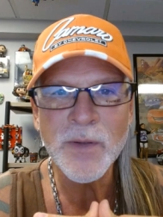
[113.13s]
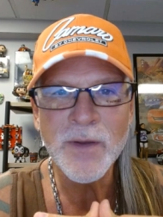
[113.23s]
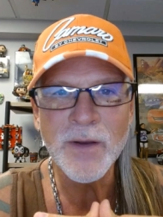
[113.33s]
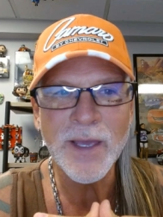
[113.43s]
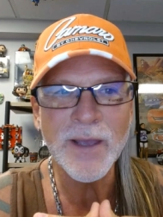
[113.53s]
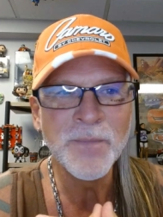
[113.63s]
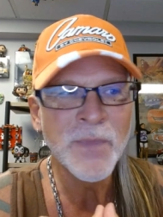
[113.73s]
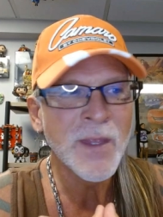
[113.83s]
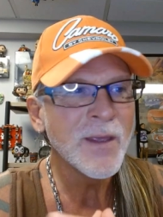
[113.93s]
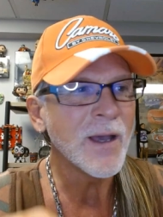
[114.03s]
Okay.
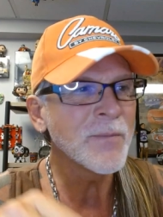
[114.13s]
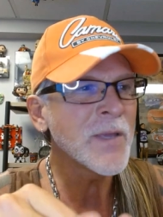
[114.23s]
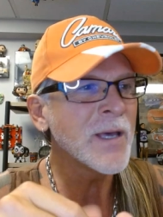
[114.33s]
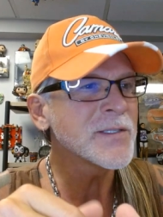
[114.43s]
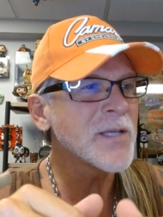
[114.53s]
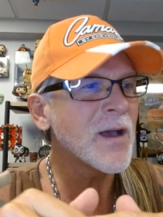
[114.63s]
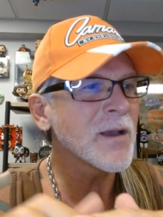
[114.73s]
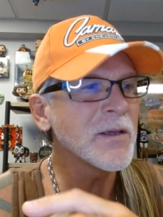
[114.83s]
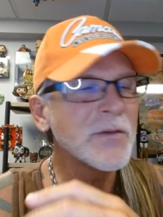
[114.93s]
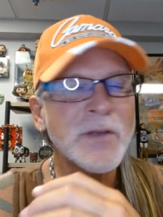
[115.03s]
I'm kind of
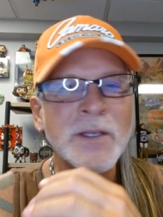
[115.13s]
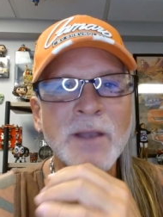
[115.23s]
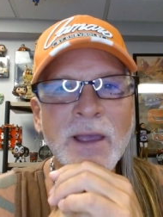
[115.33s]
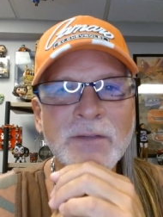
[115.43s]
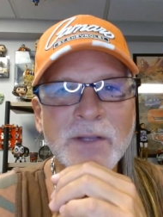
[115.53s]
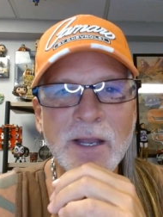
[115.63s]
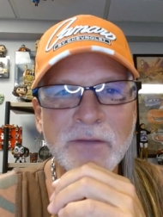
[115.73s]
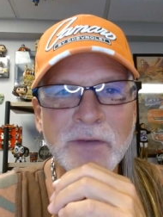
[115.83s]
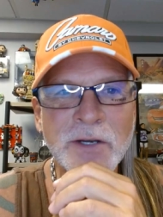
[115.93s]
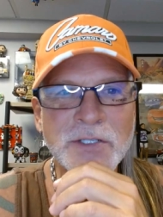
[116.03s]
talkative and I have a lot
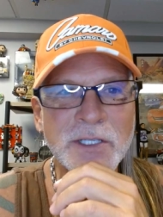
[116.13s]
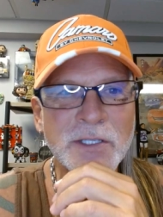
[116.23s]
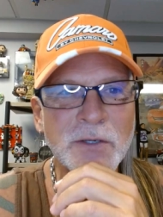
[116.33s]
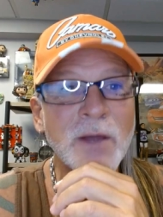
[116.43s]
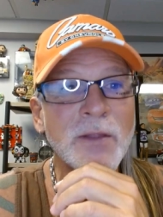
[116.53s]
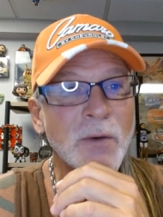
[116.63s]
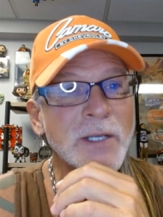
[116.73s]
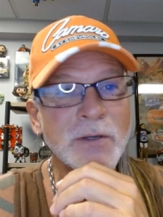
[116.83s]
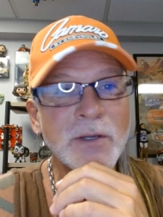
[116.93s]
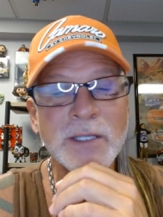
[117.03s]
of energy too, although I
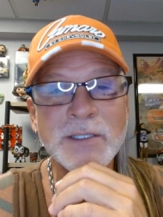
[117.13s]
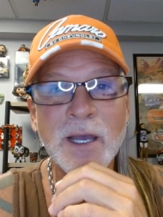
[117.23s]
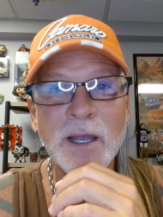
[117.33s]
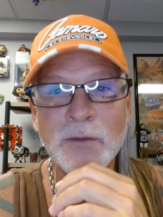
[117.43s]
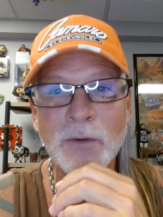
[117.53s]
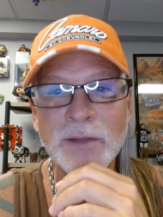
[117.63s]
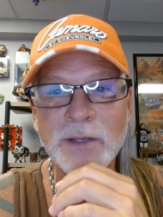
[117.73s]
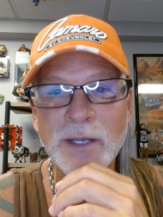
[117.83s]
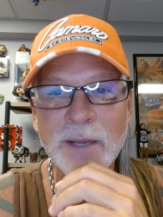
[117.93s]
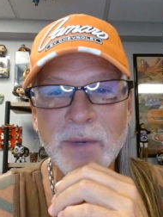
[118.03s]
do get tired throughout
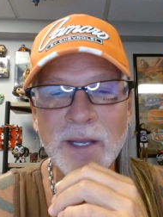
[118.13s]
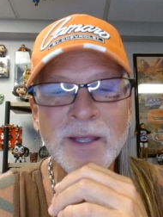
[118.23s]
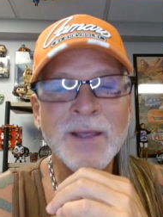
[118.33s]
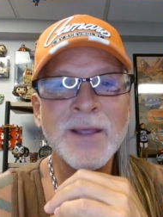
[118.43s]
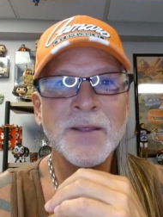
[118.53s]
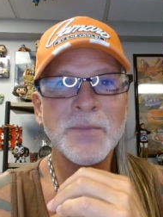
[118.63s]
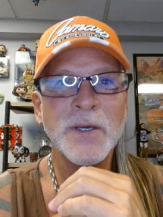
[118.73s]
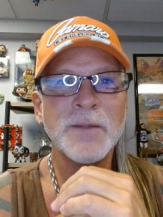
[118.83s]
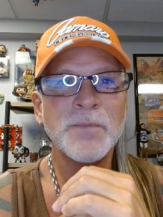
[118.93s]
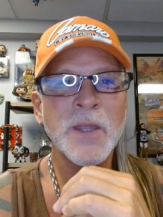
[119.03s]
the day, but,
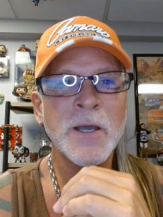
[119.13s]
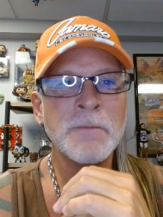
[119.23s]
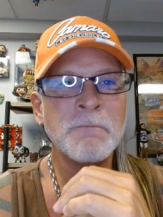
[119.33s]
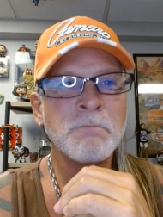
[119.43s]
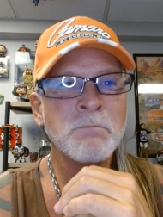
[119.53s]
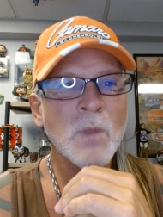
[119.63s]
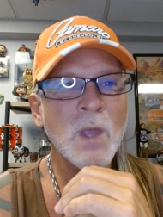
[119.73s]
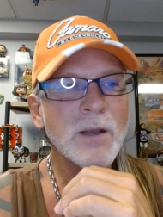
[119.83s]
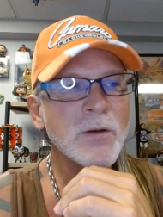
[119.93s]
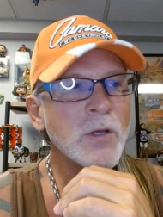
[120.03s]
but, um,
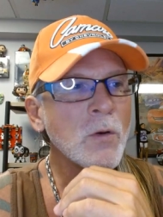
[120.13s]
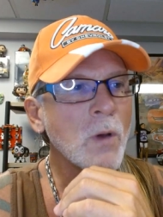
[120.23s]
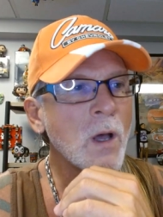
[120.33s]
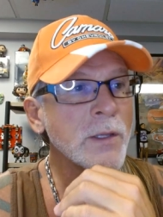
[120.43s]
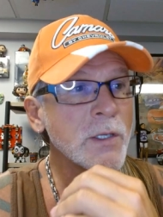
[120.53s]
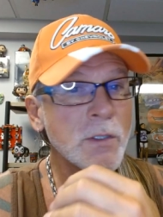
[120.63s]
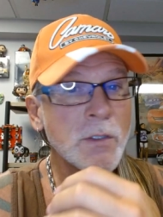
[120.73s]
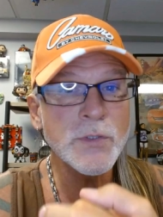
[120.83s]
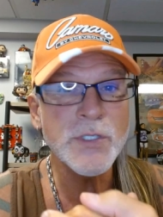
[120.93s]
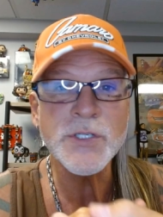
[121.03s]
I don't know. All you can
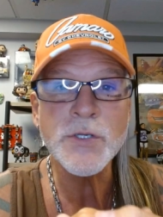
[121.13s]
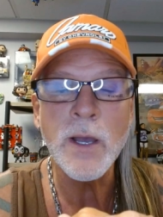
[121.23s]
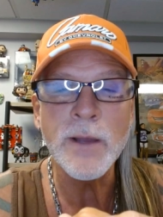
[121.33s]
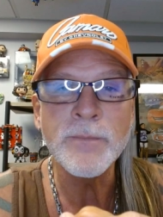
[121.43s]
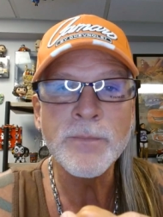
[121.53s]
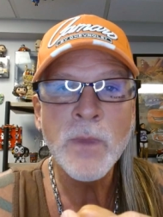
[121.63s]
do is just try them.